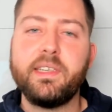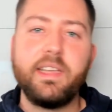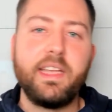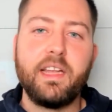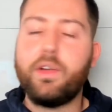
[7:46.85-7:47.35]

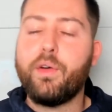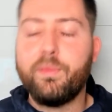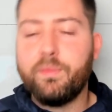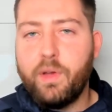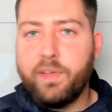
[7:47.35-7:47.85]
and
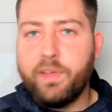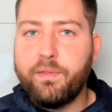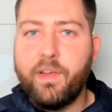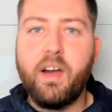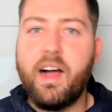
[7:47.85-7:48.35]
no VIG
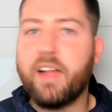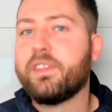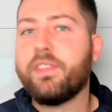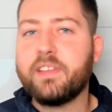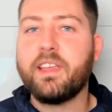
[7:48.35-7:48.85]
fair odds and
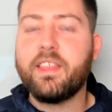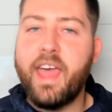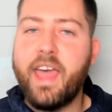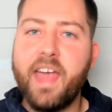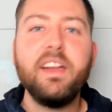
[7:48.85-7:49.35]
things like
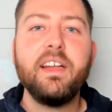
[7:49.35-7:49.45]
that.